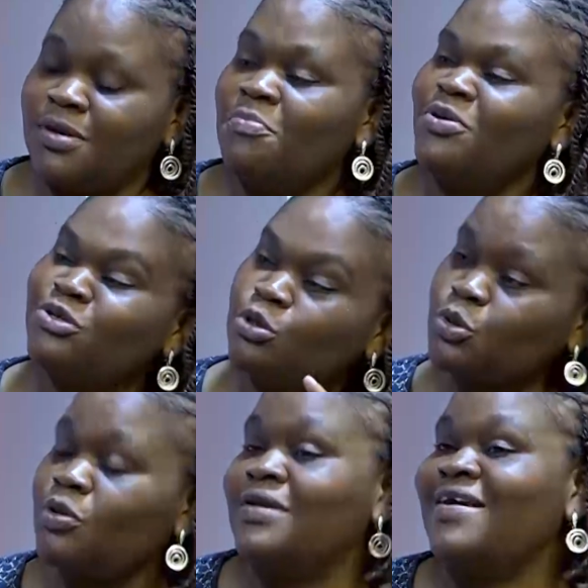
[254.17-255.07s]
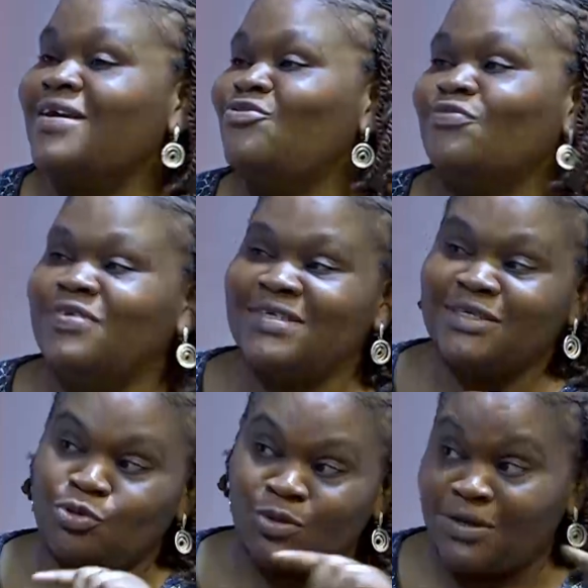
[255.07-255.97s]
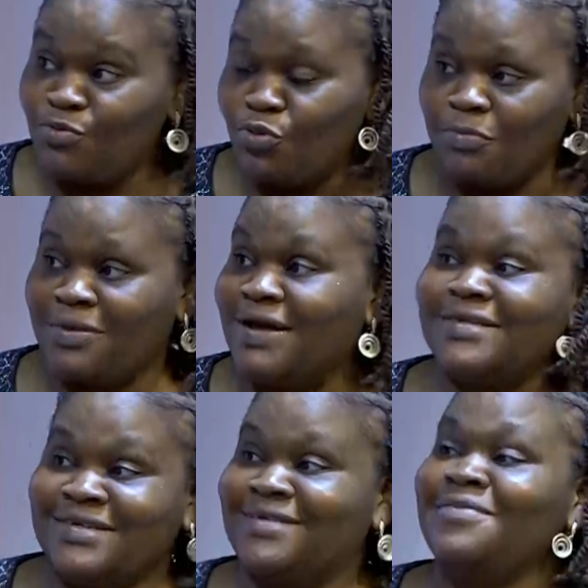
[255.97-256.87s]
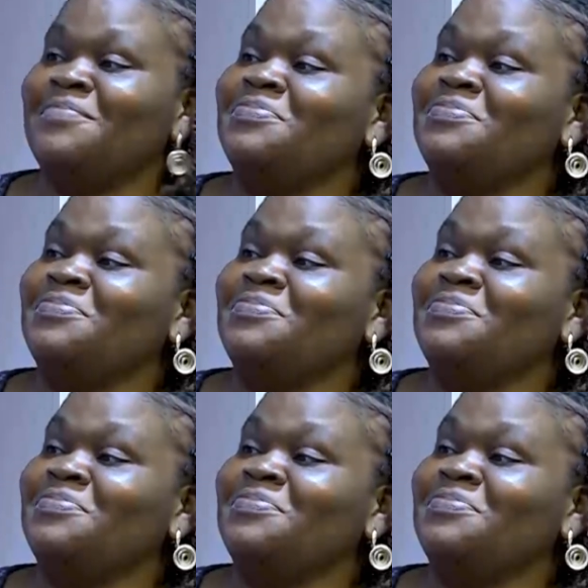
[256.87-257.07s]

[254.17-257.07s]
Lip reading: but it's also an age of disequilibrium, as in